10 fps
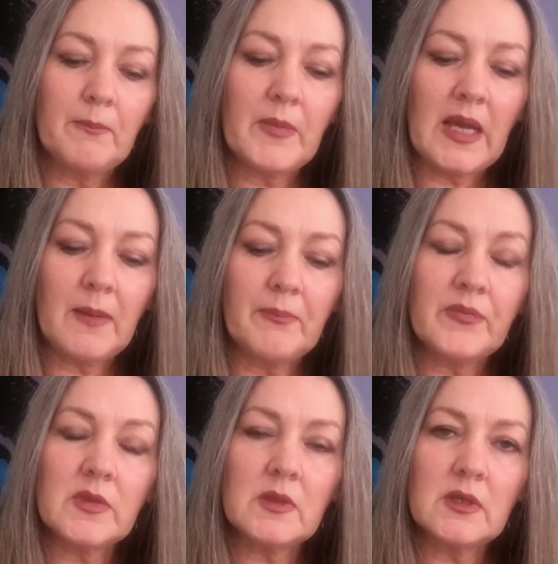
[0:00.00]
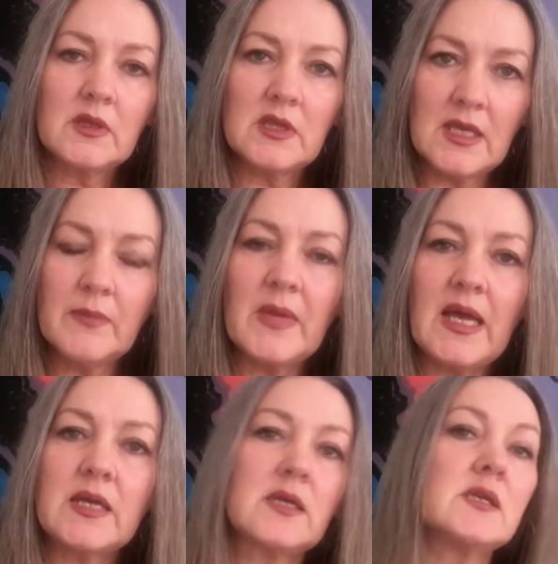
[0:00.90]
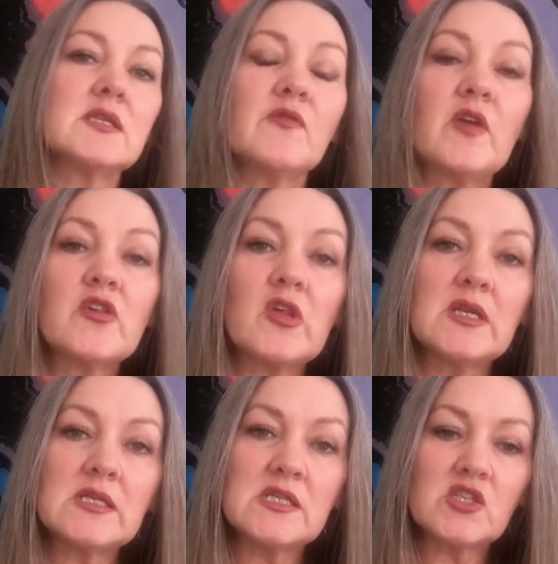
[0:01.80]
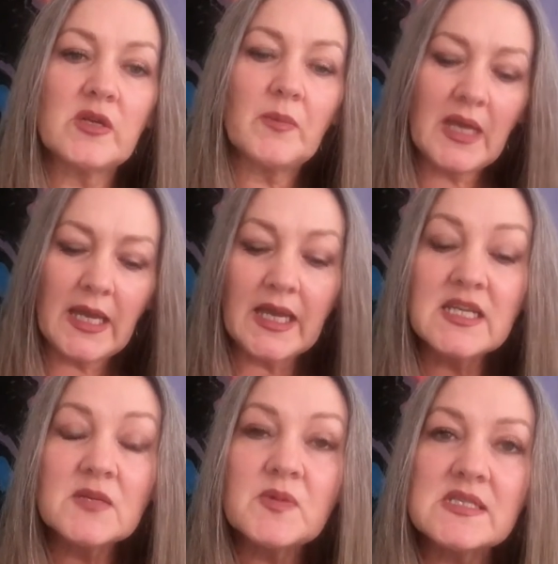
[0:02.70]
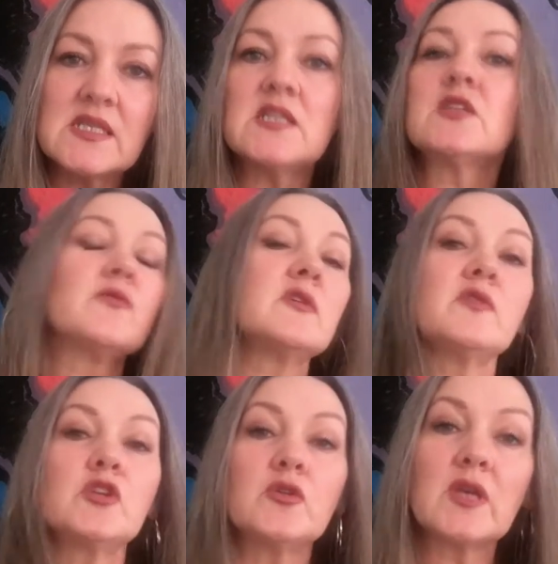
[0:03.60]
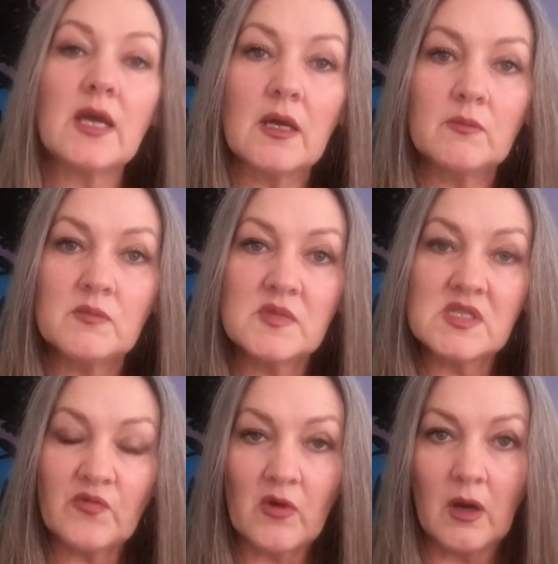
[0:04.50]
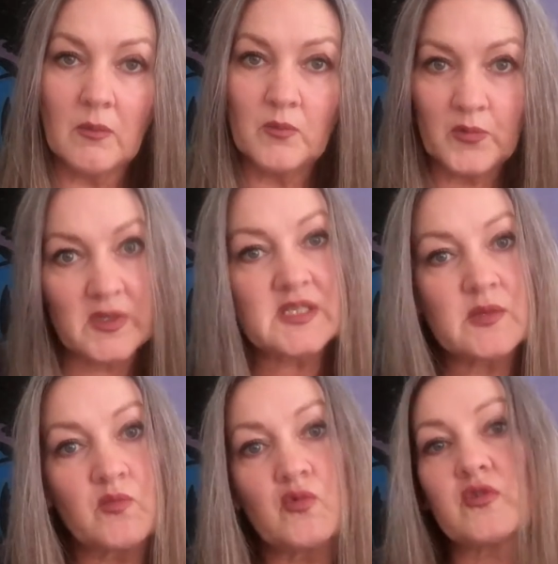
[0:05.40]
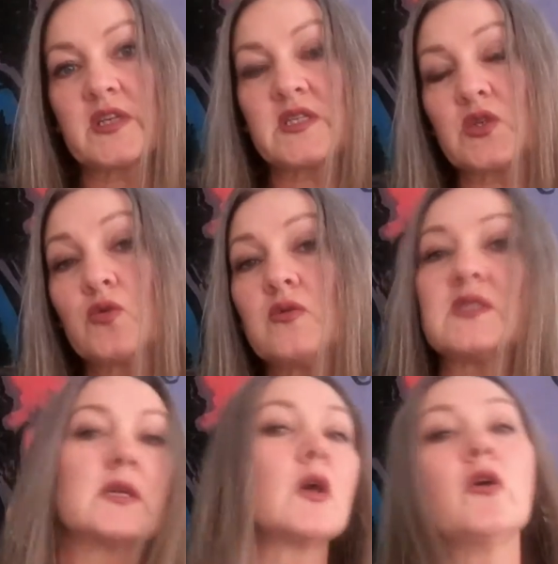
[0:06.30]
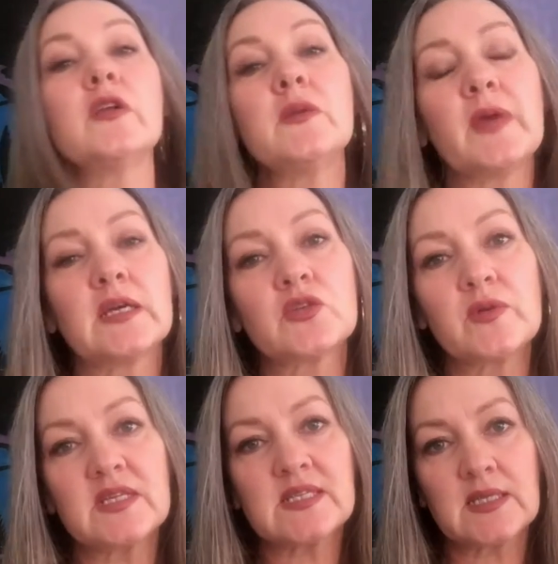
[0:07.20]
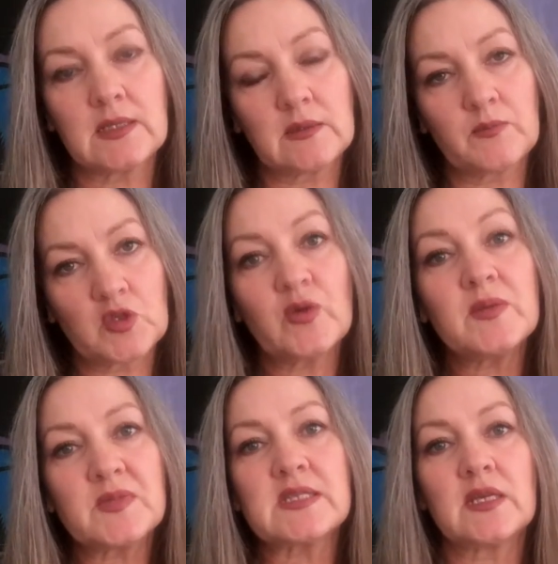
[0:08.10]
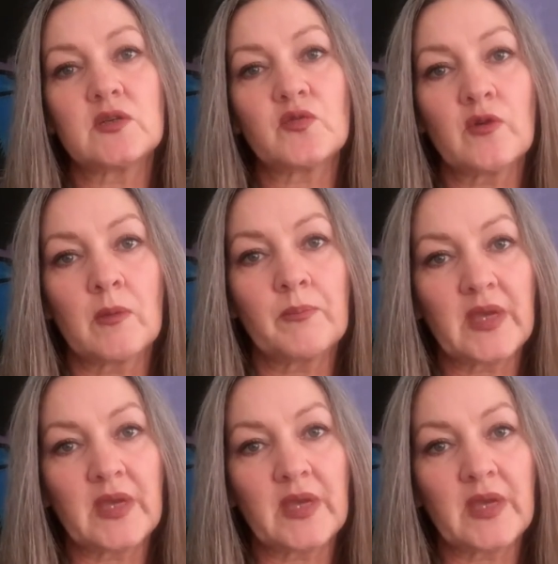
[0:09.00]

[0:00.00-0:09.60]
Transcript: their market, the fashion industry, about 80% of revenue comes from bricks and mortar stores and only about 20% from